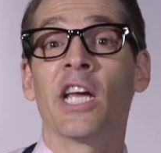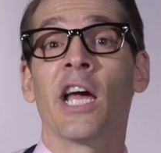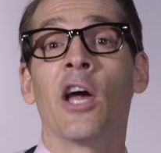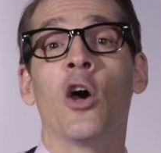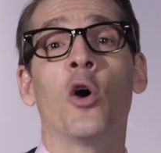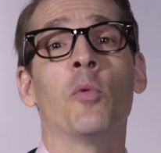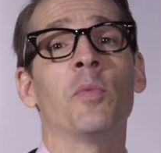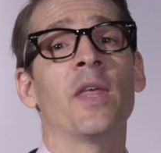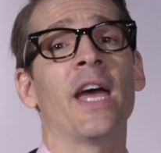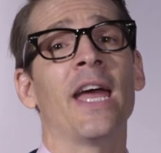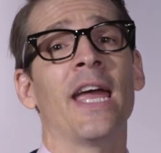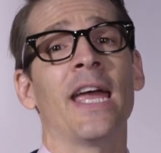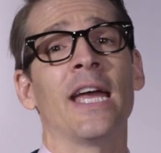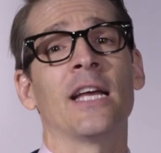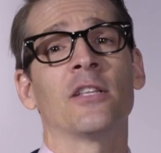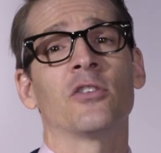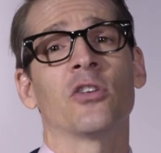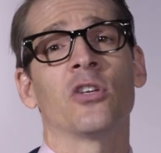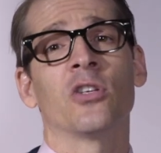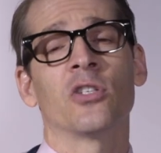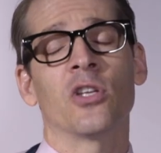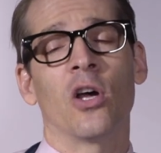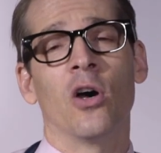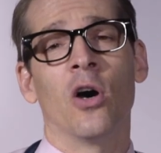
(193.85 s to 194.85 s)
I hope that
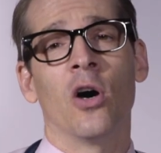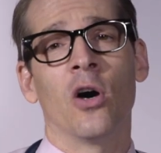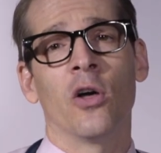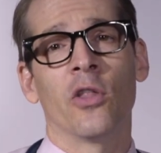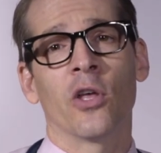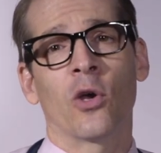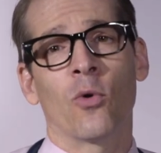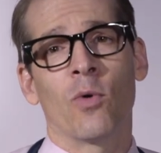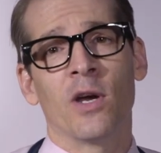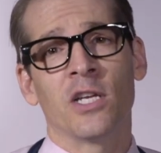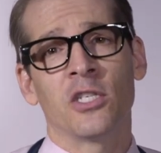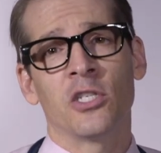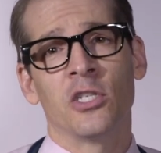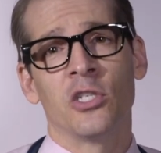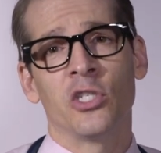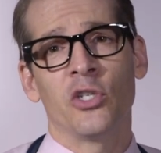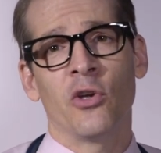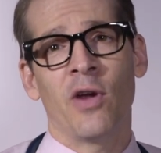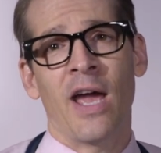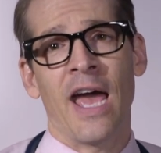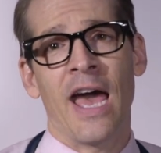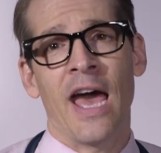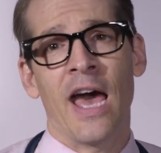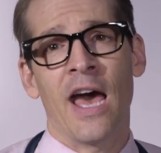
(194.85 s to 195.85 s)
answers all the questions you
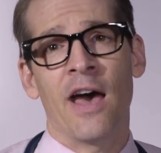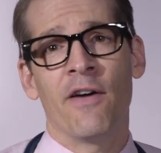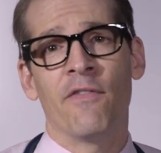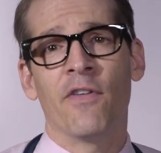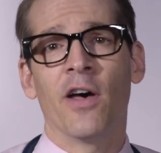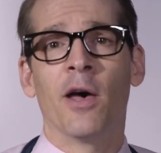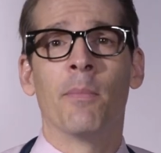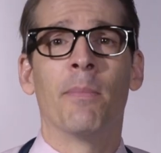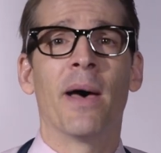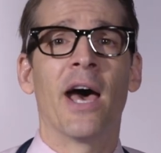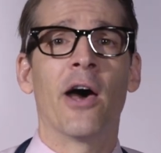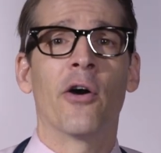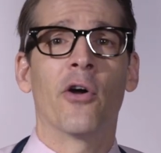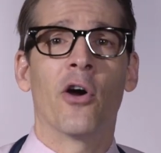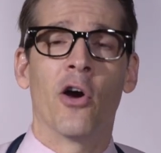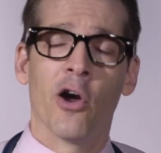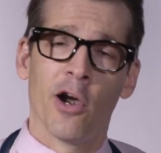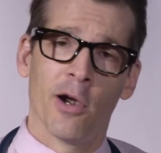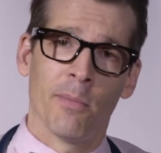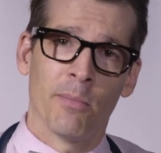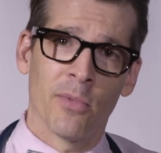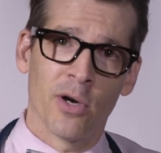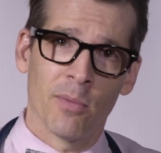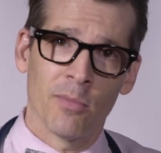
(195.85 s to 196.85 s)
have about
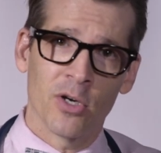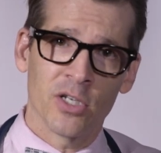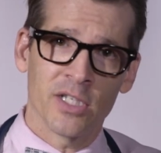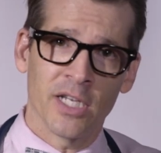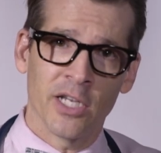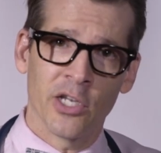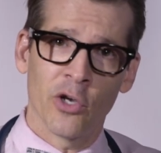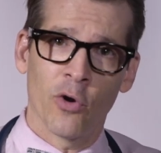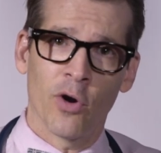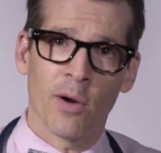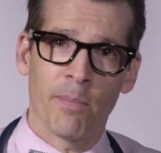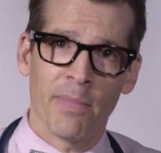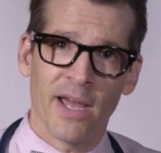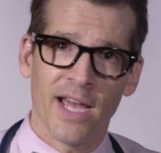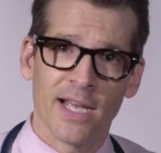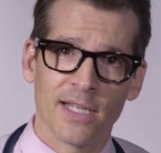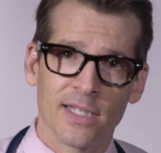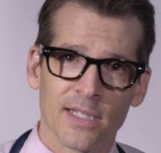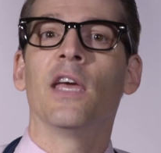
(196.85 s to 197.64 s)
heart murmurs in your pets.